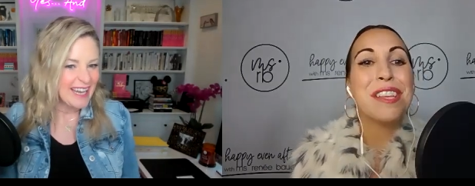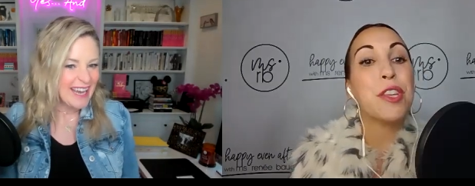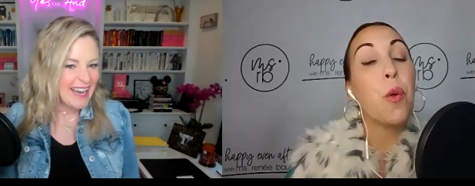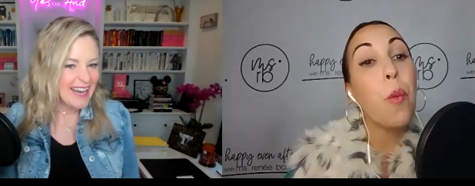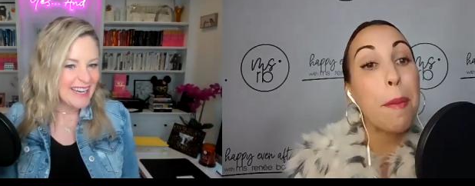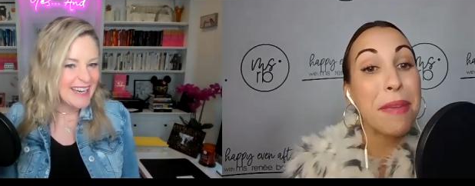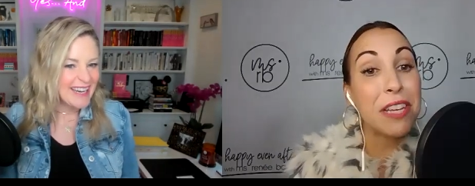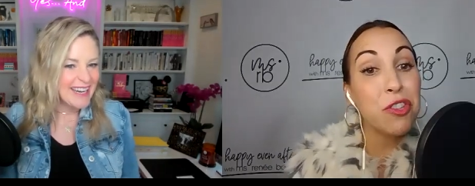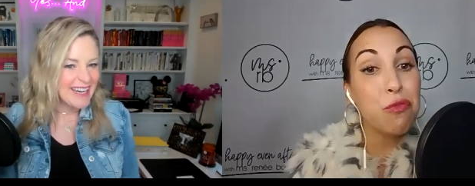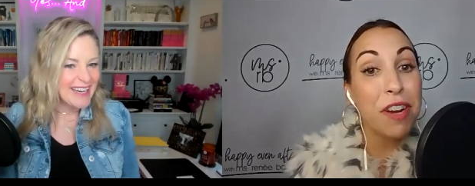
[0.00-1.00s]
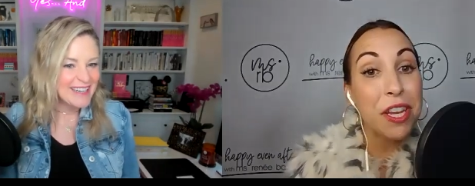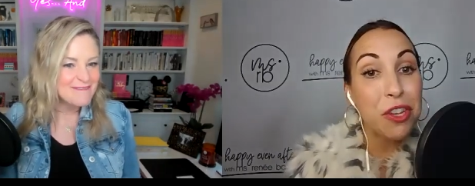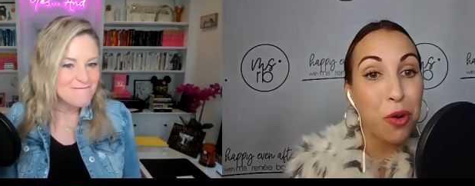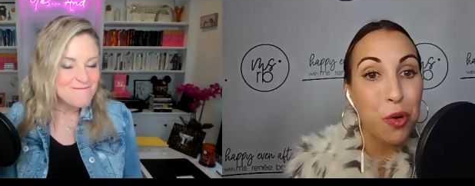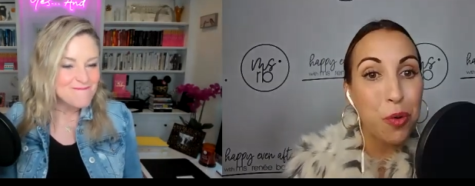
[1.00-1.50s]
Speaker 1: so, what made you write
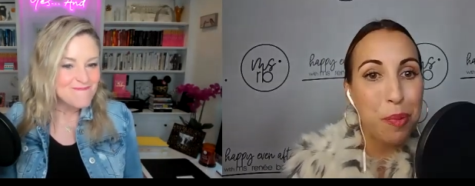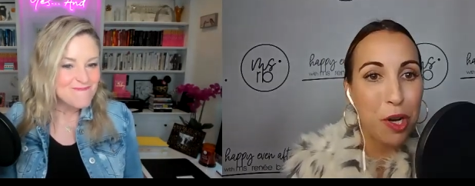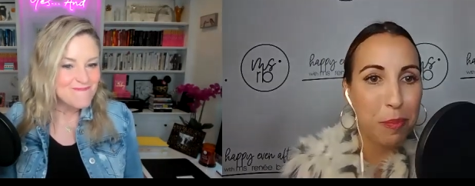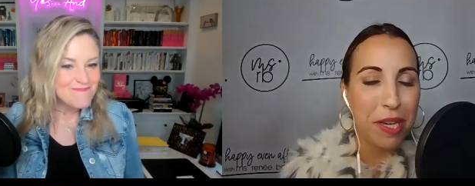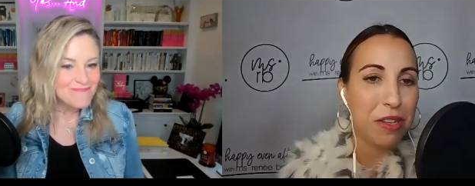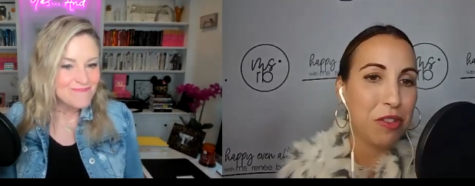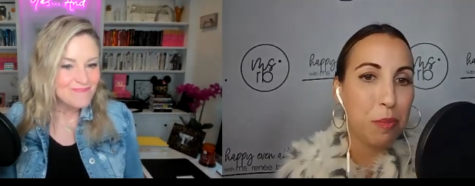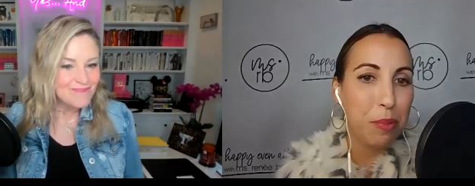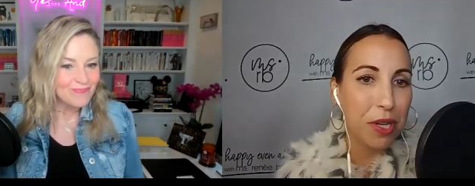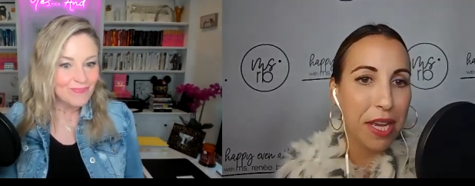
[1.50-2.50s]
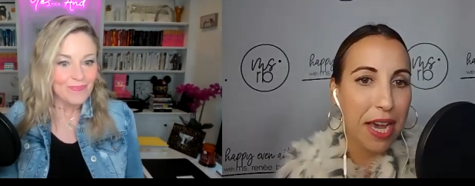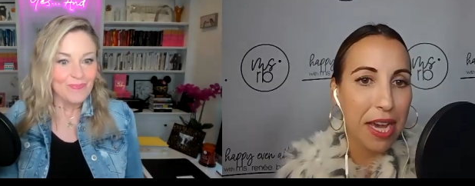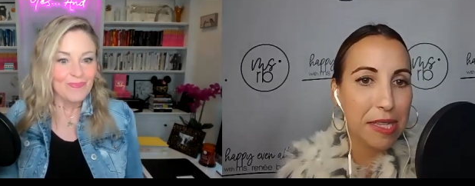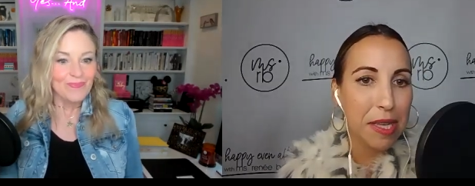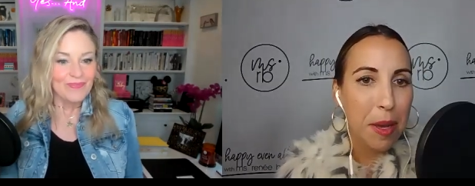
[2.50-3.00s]
your own book? Because your book
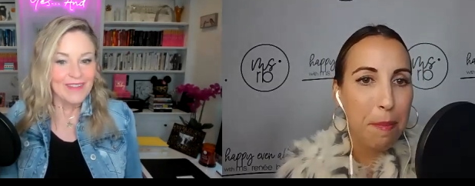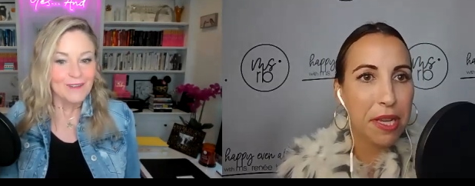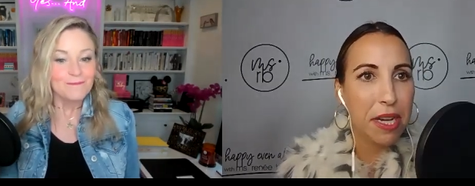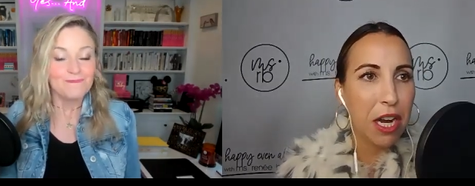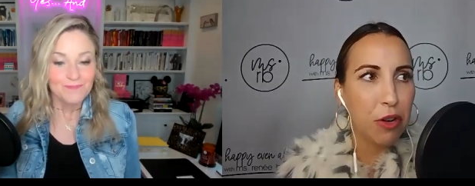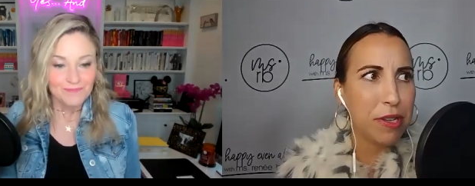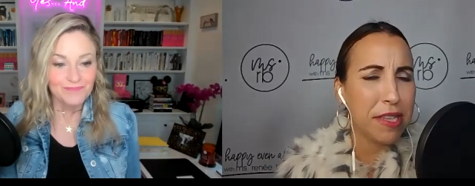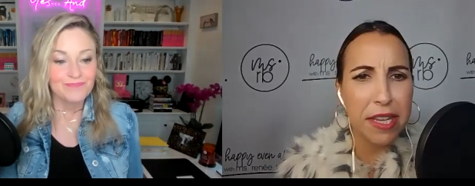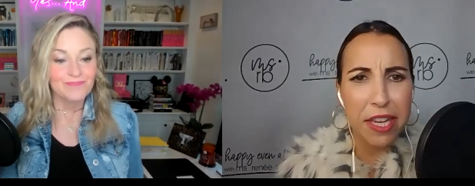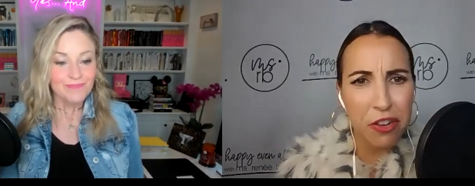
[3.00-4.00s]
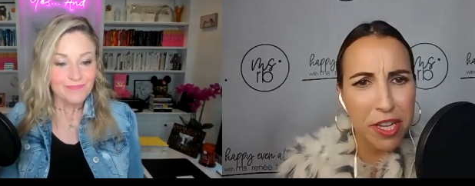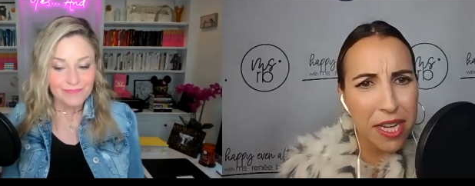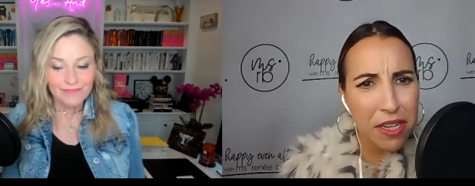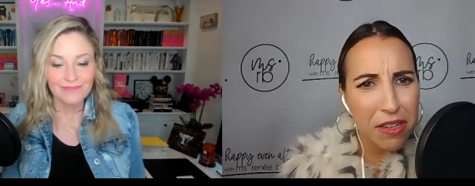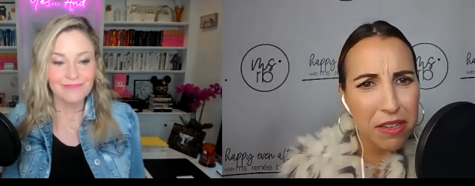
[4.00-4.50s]
has been out. Is it a year
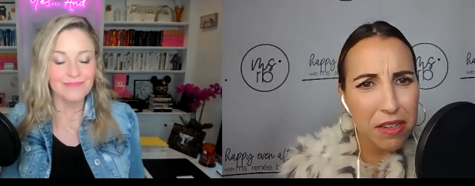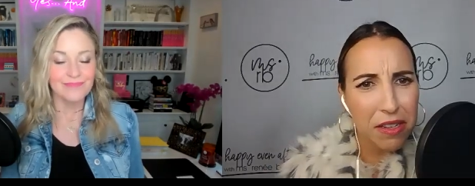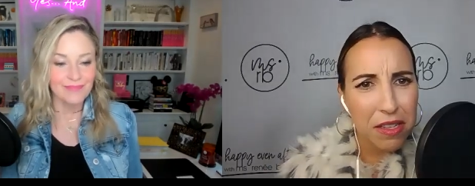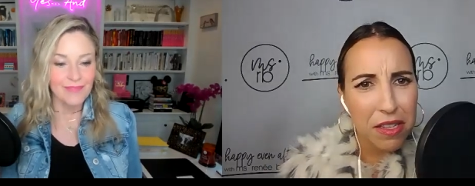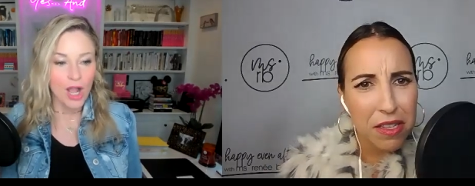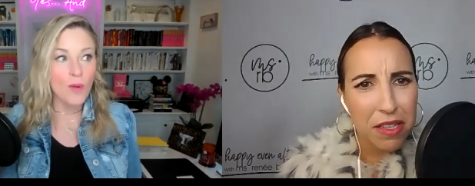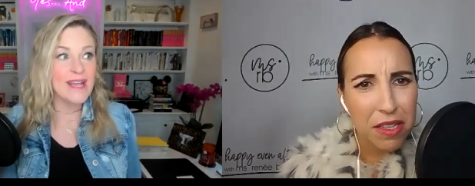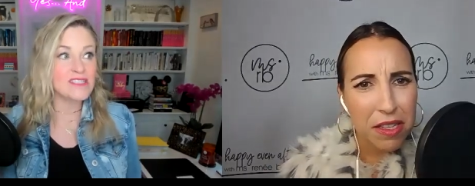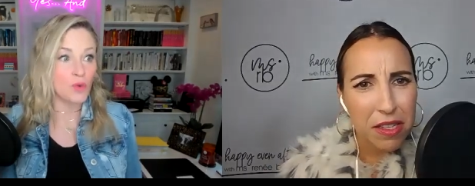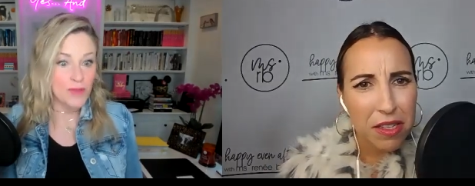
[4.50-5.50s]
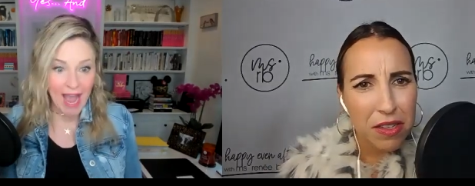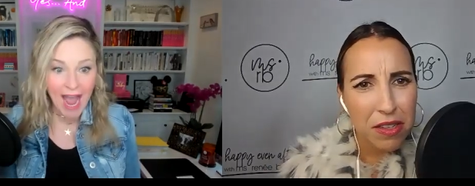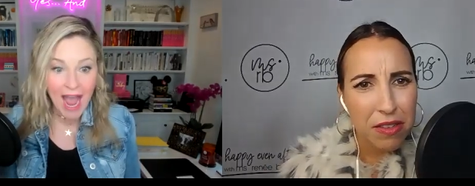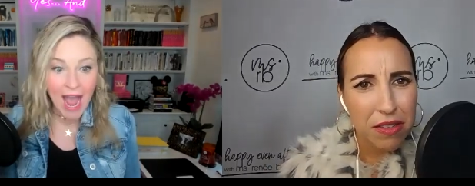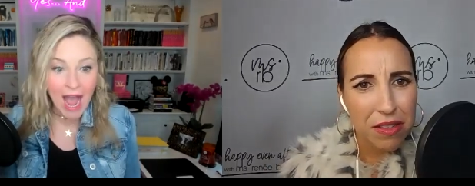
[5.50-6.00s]
yet? Okay, so
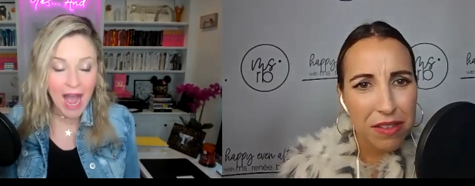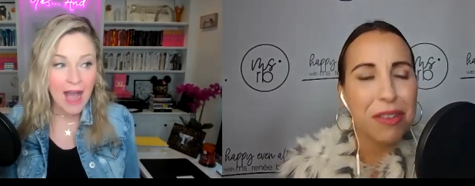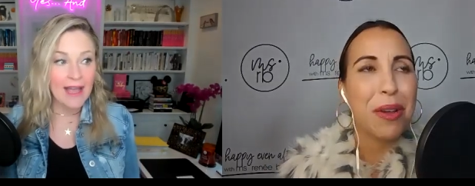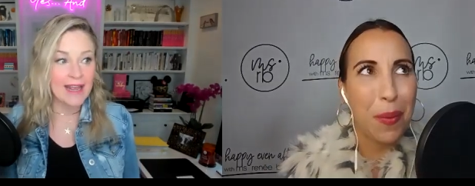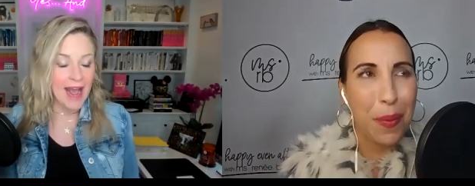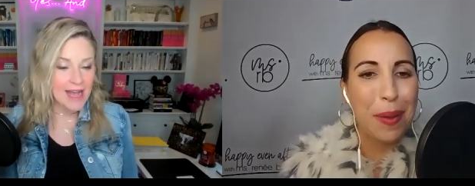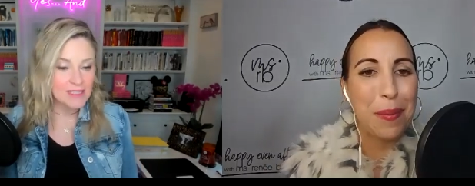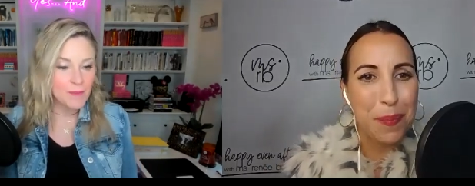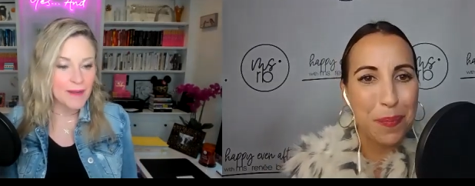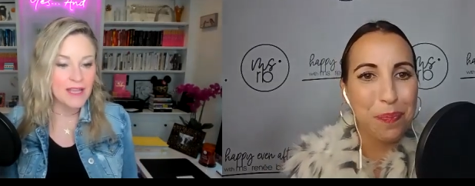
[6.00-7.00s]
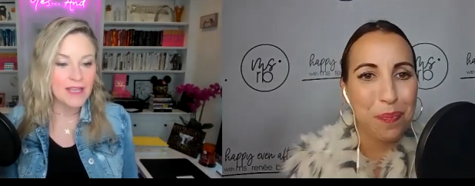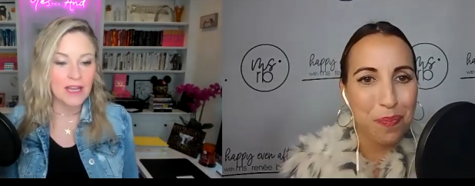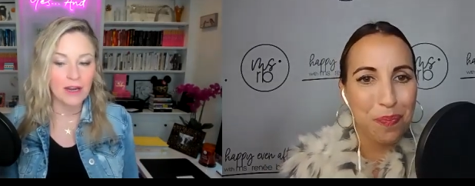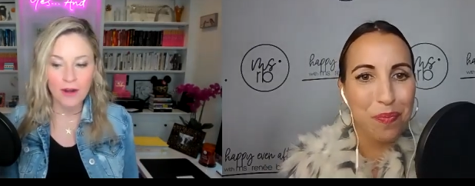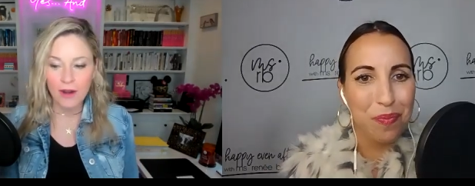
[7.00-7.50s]
Speaker 2: yeah, it has been a
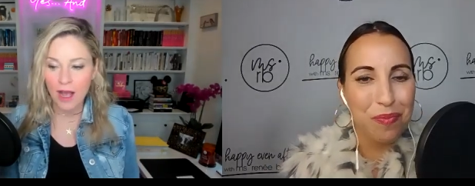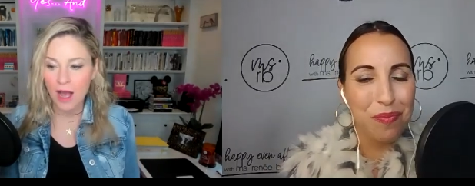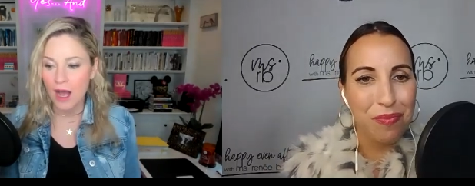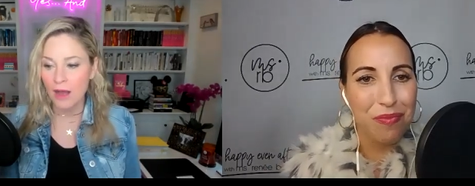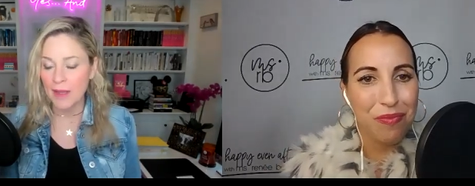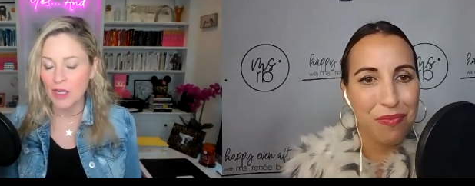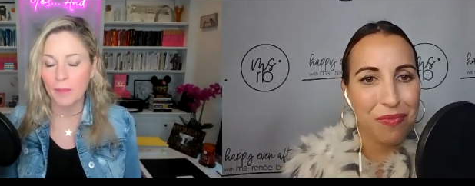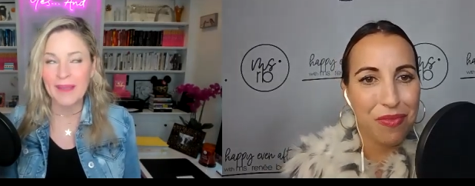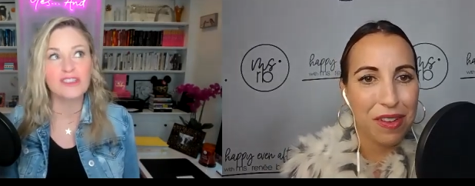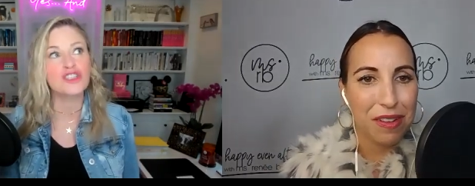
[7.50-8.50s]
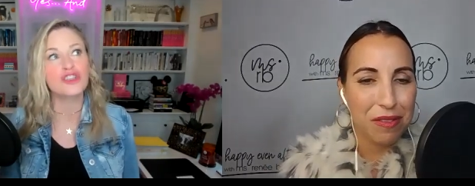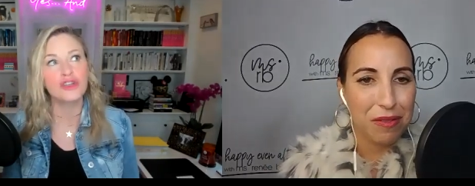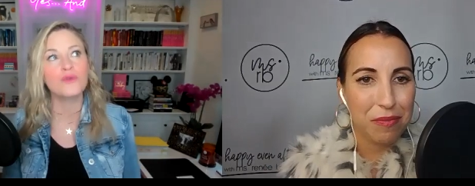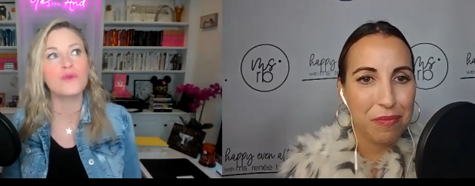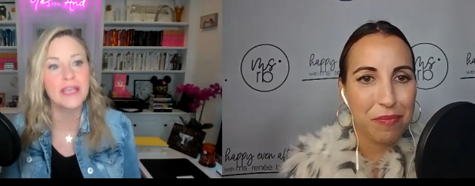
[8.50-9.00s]
year. Um, it'll be
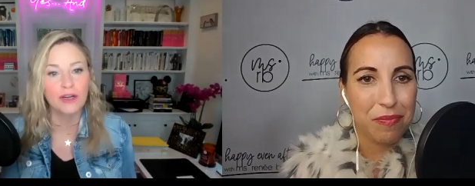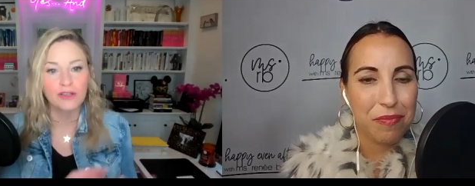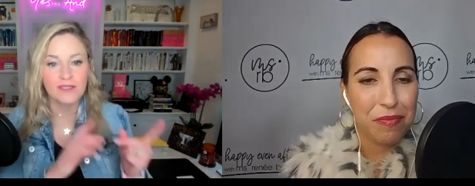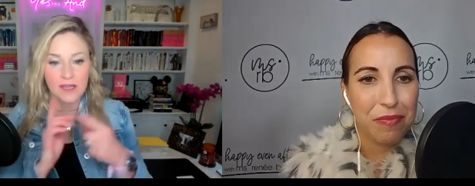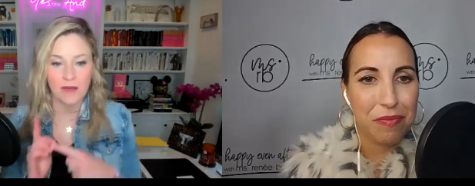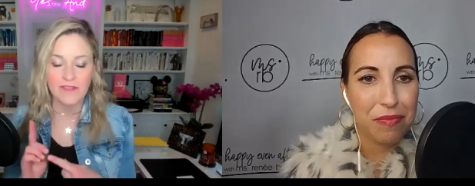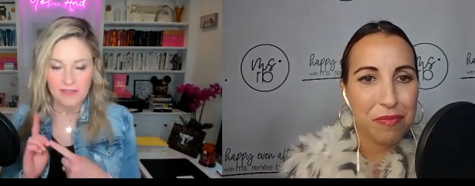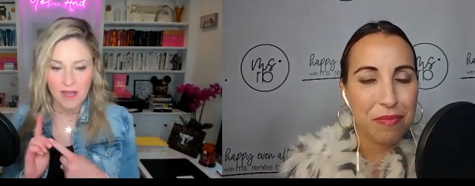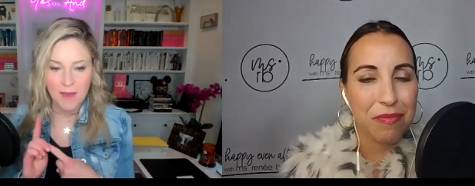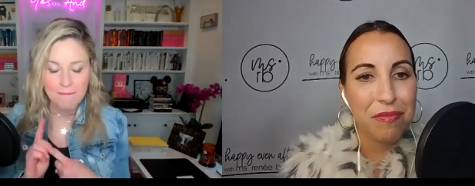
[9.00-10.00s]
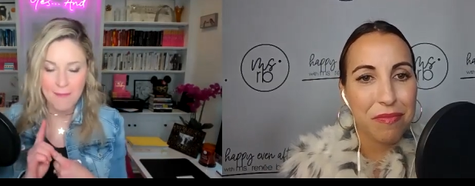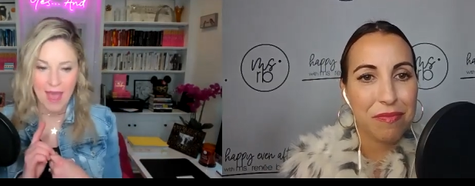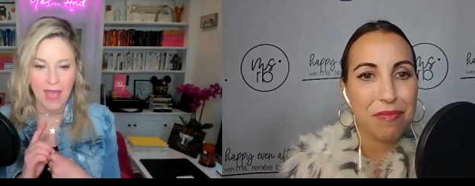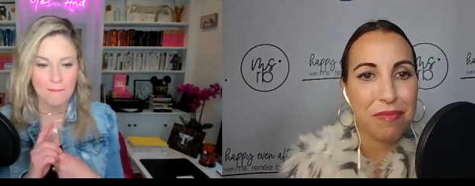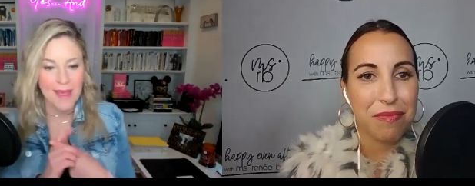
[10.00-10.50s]
two years co- this coming
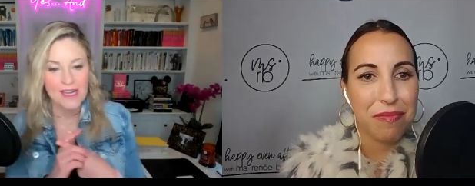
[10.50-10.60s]
May, May